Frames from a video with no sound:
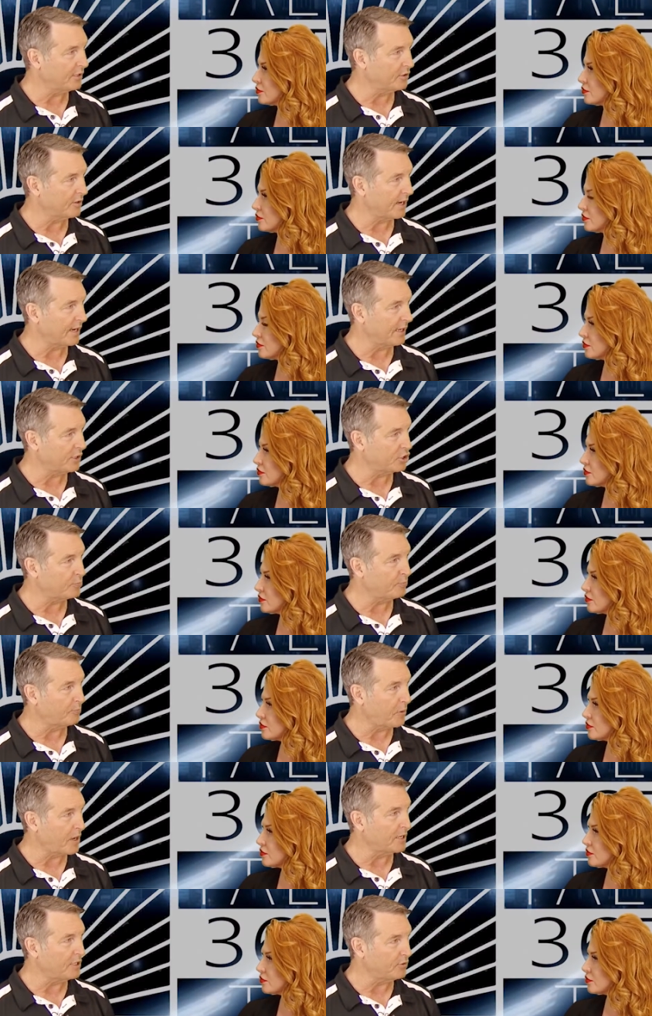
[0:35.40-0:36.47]
Speaker 1: your age,
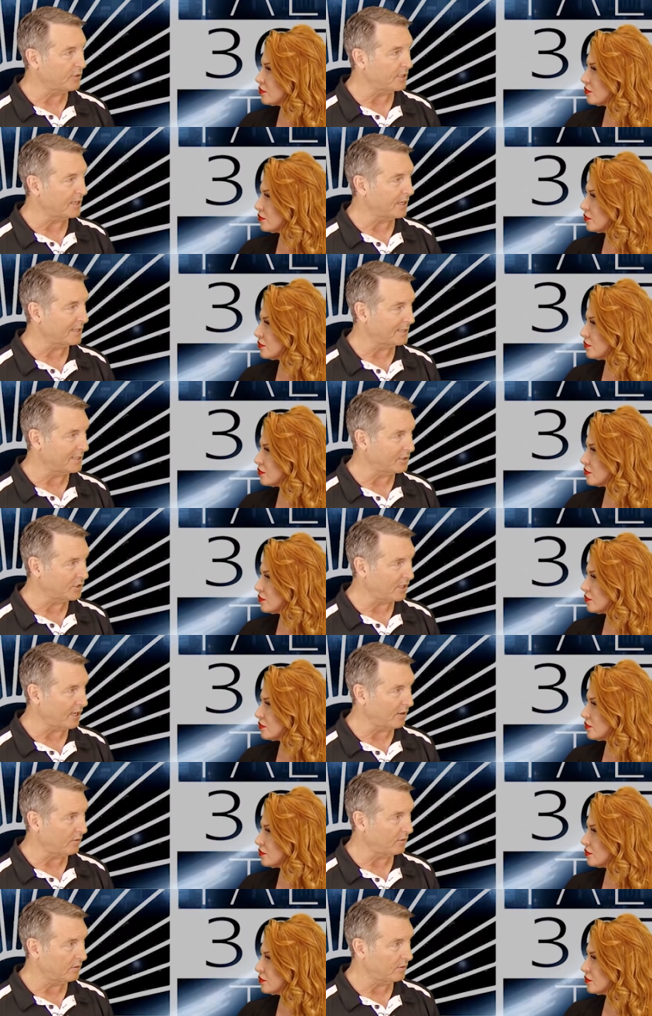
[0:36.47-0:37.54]
but you could get a
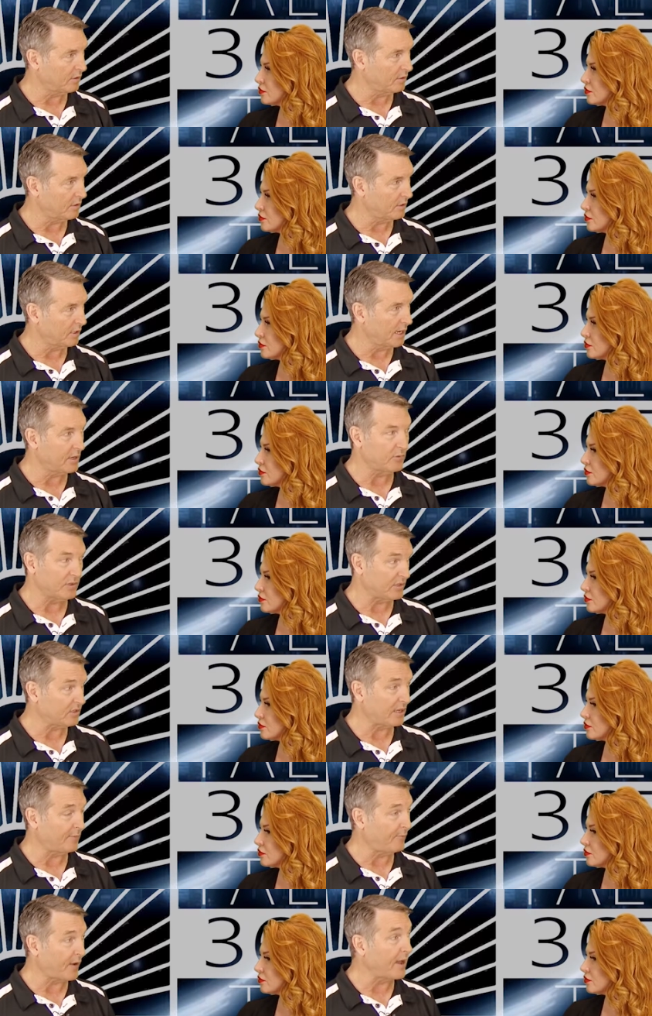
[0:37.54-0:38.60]
discount, and let's
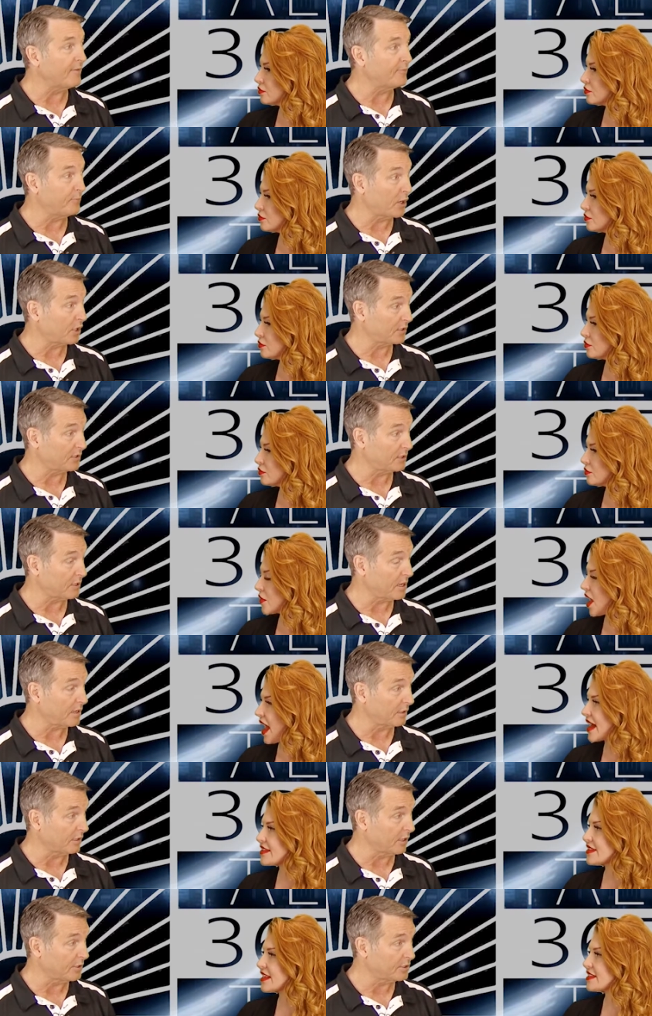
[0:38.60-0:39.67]
say five bucks on
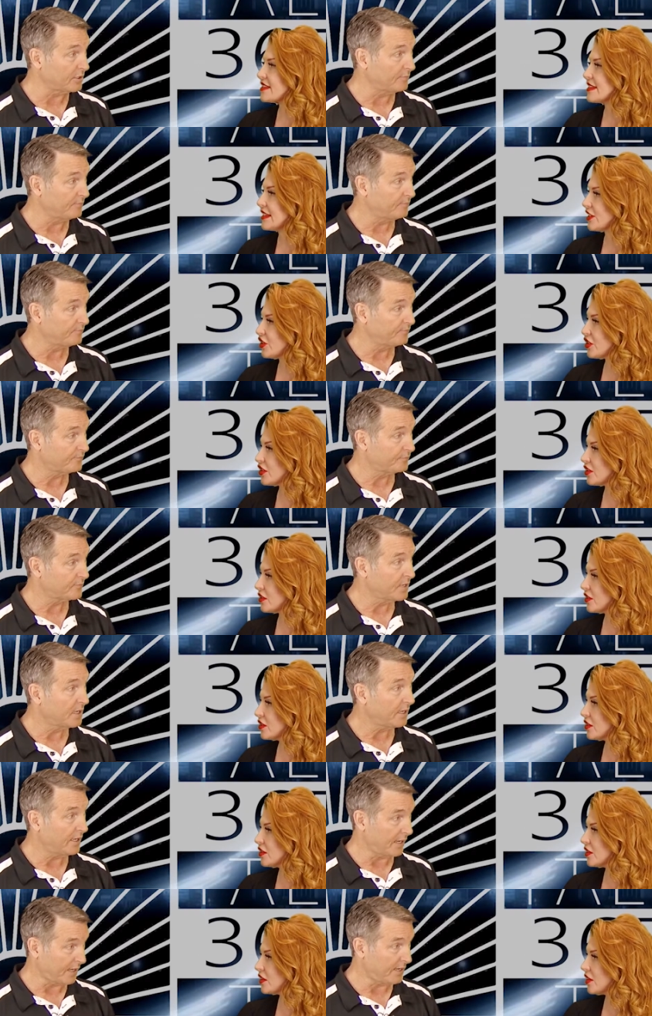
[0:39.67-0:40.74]
a as lunch. a senior.
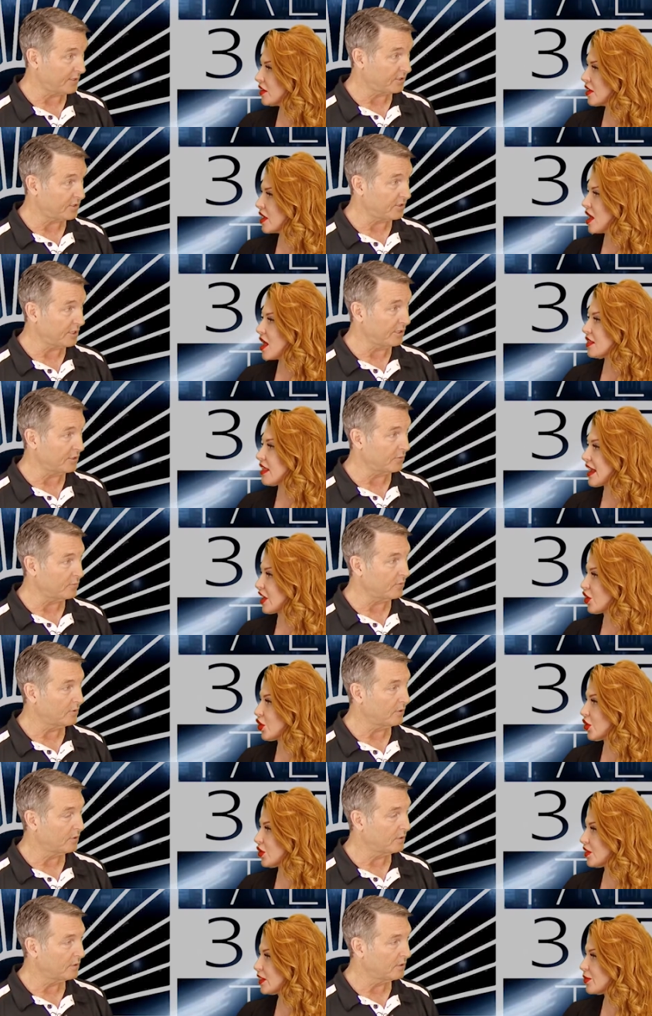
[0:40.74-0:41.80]
Yeah, as a senior. Like
Speaker 2: an
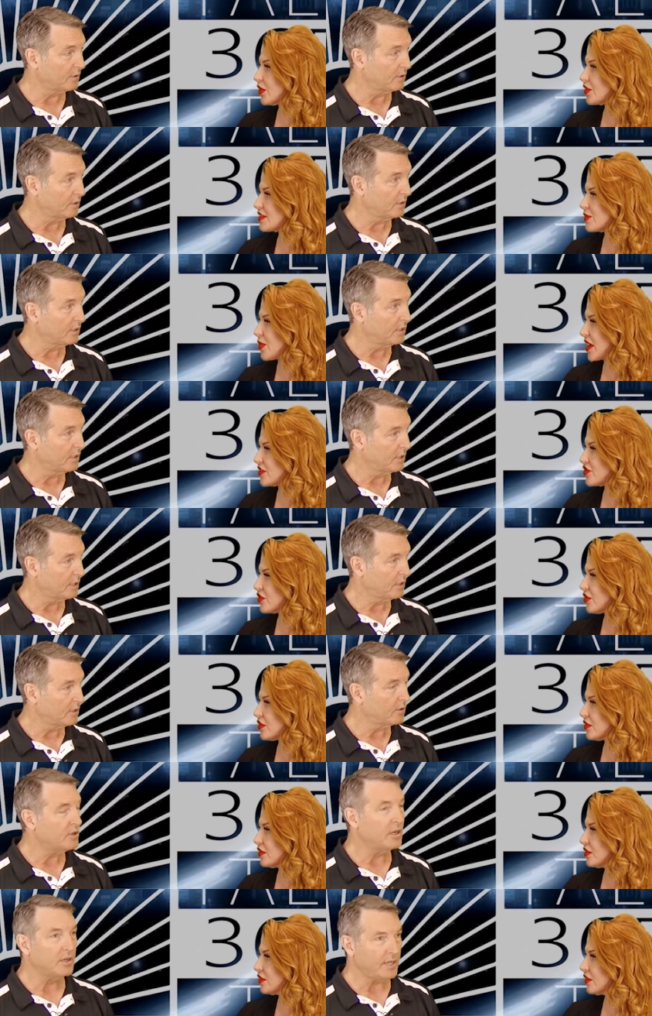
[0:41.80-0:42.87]
early bird
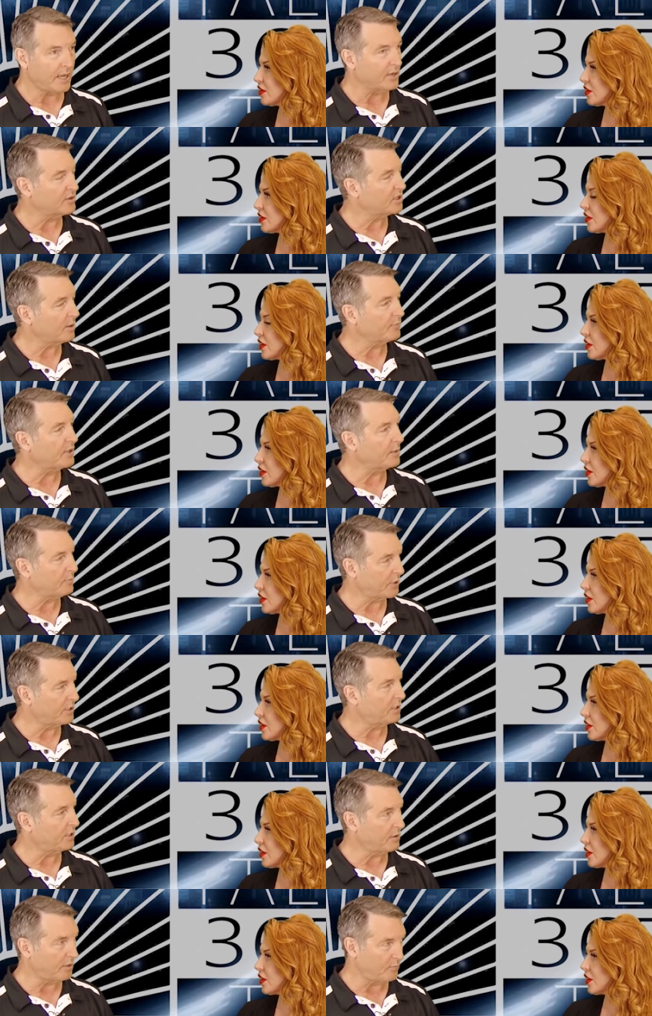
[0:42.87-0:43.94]
special.
Speaker 1: Yeah, something.
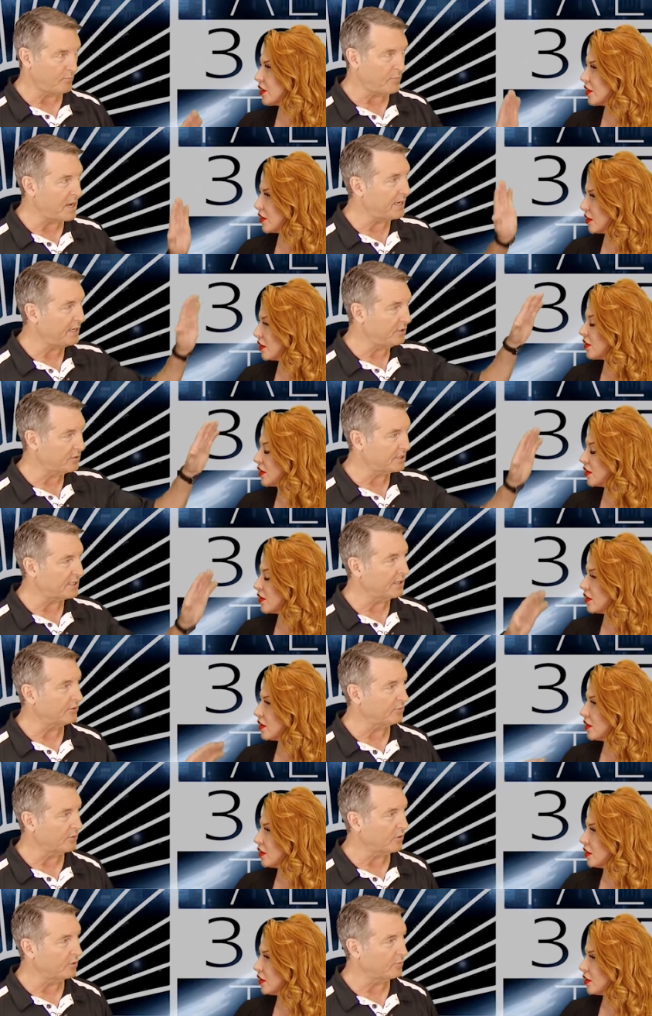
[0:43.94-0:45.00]
But many years down
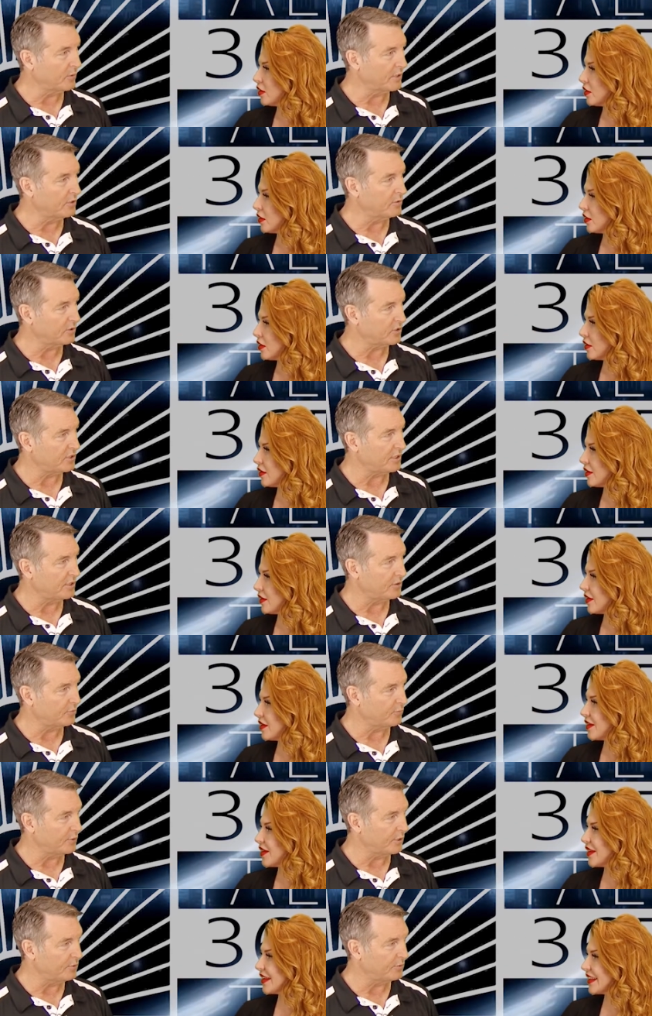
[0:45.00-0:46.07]
the road, when you're a senior,
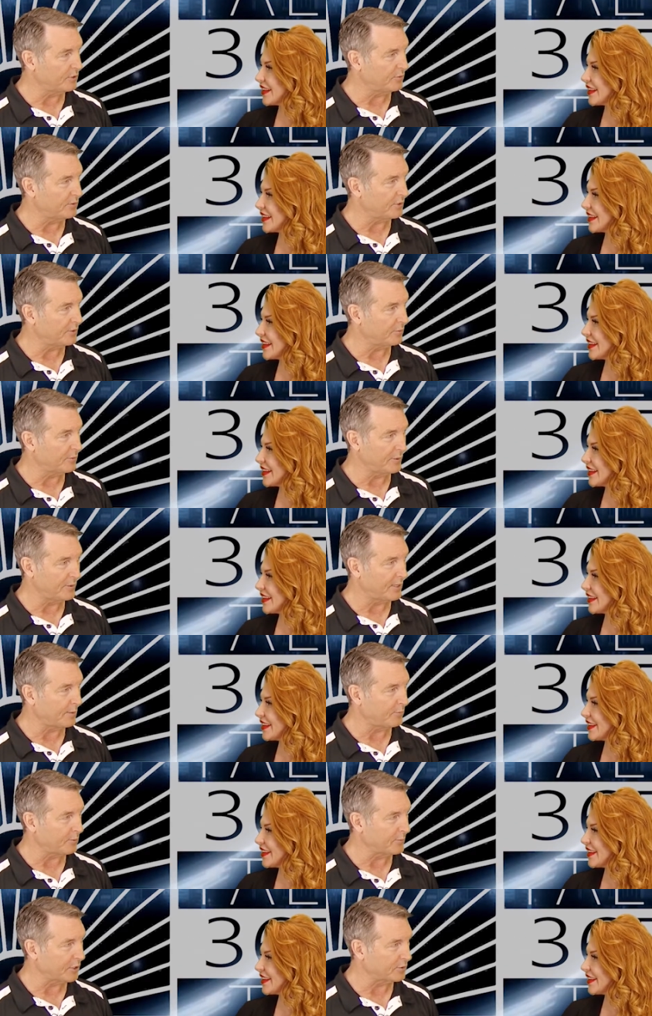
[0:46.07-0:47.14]
will you do it or will you
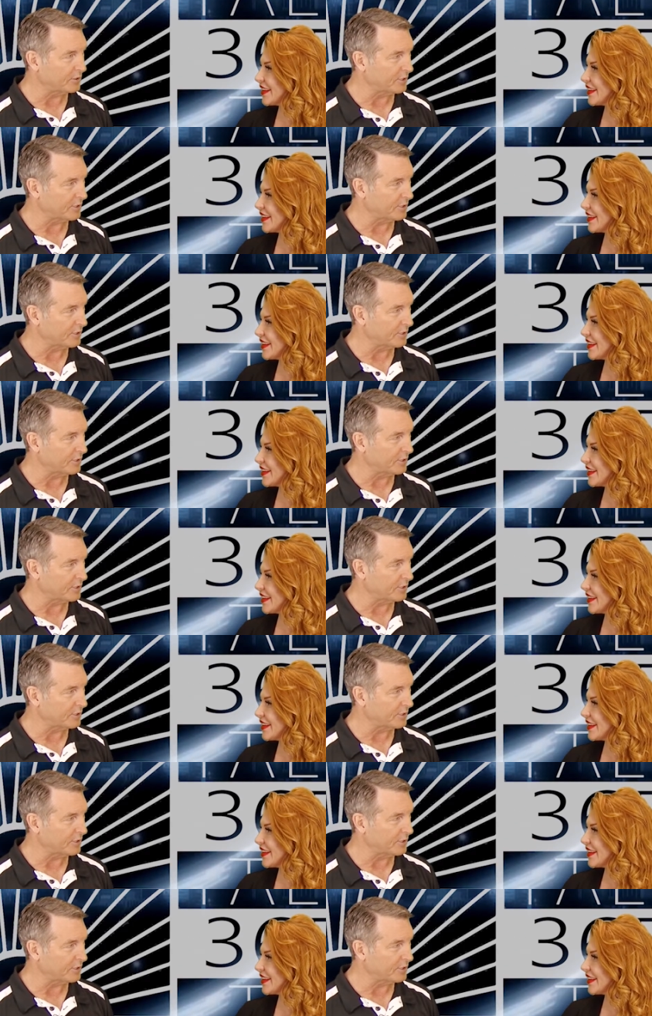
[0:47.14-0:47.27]
keep your mouth